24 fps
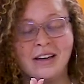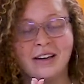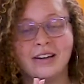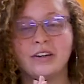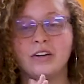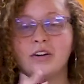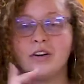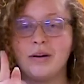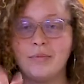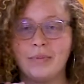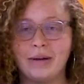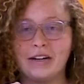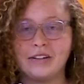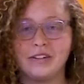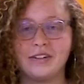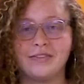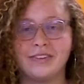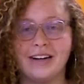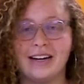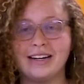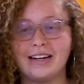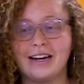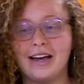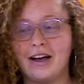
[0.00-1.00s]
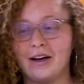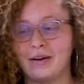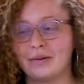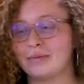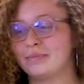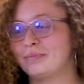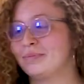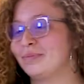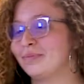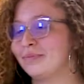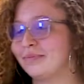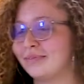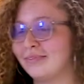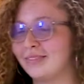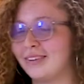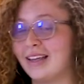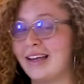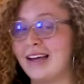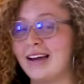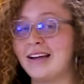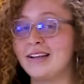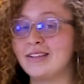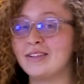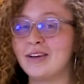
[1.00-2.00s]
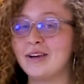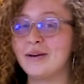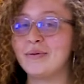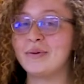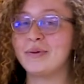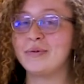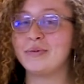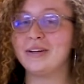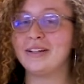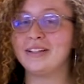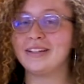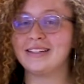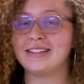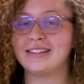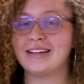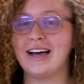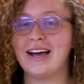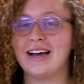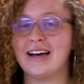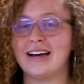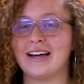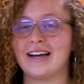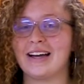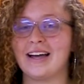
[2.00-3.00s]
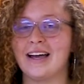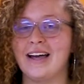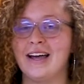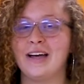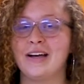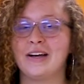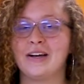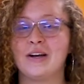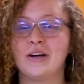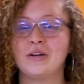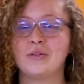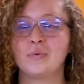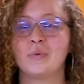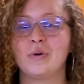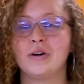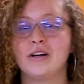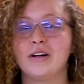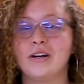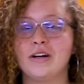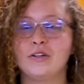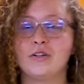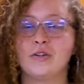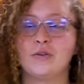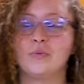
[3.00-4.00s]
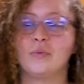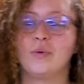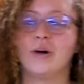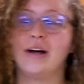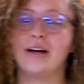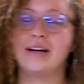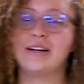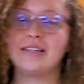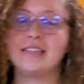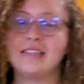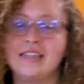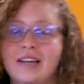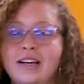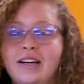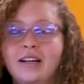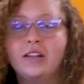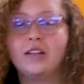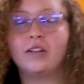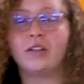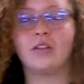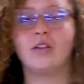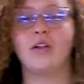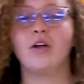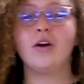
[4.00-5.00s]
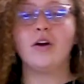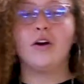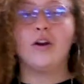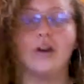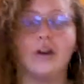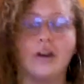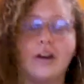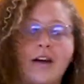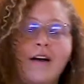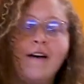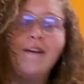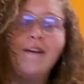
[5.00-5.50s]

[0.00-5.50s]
you're about to find out. And it's gonna be real exciting, because we're gonna do what? Learn